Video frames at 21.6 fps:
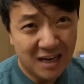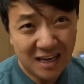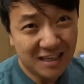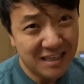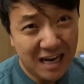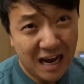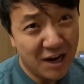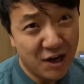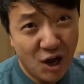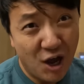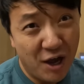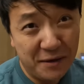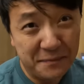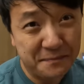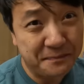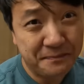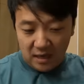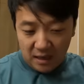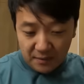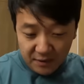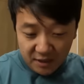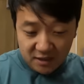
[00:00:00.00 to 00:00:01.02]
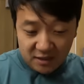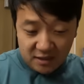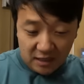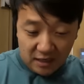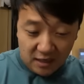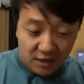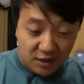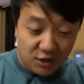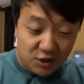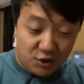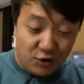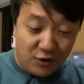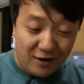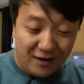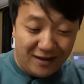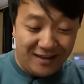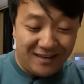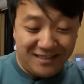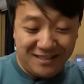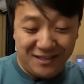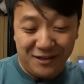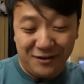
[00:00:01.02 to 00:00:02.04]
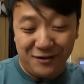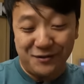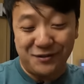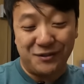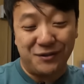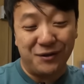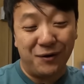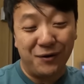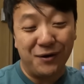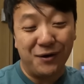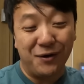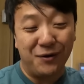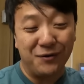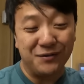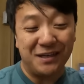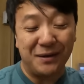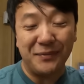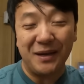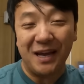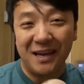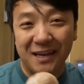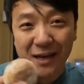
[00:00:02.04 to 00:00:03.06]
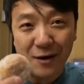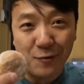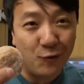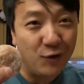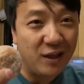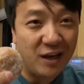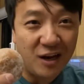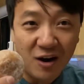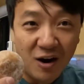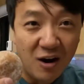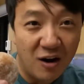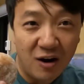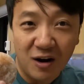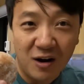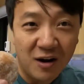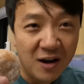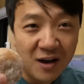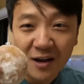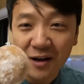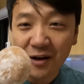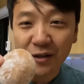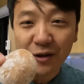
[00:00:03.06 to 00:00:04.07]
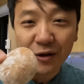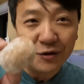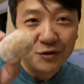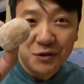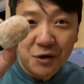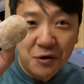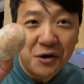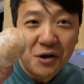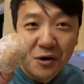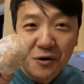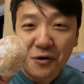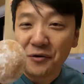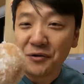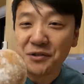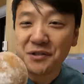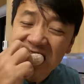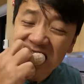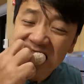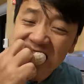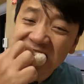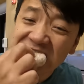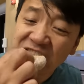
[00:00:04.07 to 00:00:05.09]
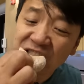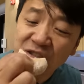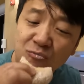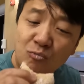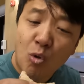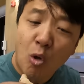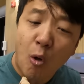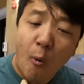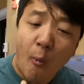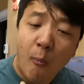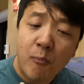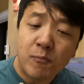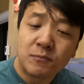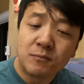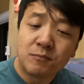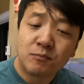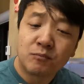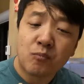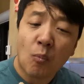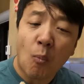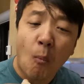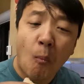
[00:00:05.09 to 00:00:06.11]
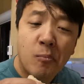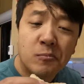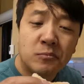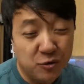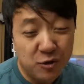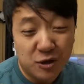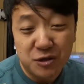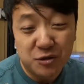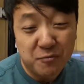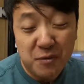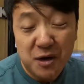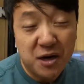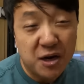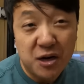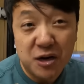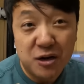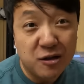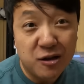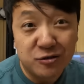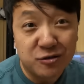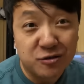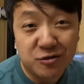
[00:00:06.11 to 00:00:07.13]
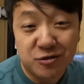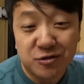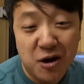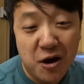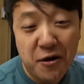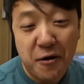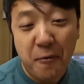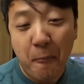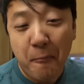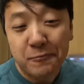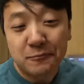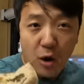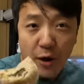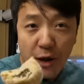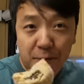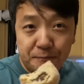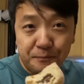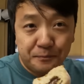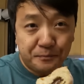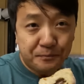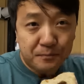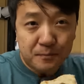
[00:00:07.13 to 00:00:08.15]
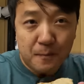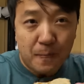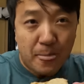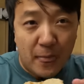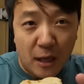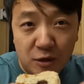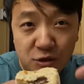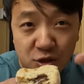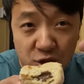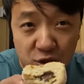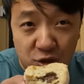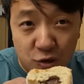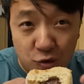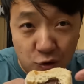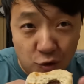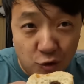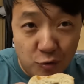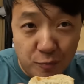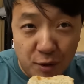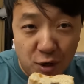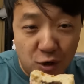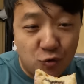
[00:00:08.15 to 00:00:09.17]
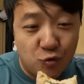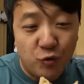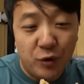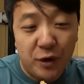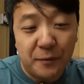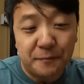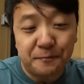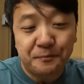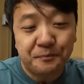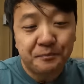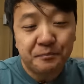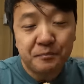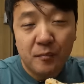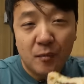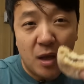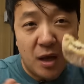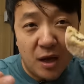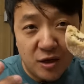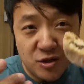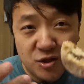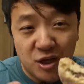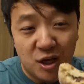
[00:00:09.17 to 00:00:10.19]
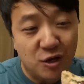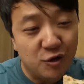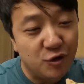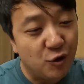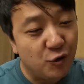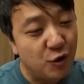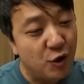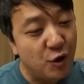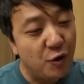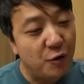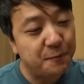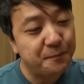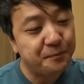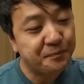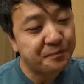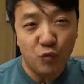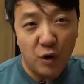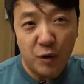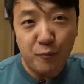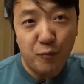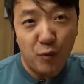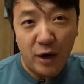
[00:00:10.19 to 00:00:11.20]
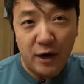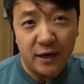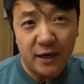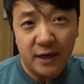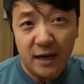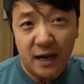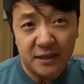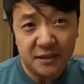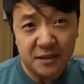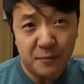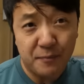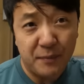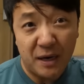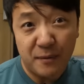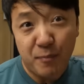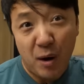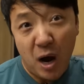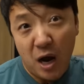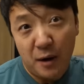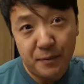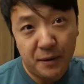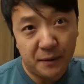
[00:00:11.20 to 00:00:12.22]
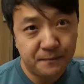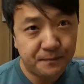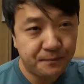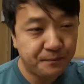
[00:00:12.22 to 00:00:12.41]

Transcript: It's not good. I'm excited to try these little donut holes. I mean, I get what they are, little donut holes. Still doesn't make it any less exciting. Oh yeah, and just a little bit of cream inside a donut hole. Rebranded as a McPop.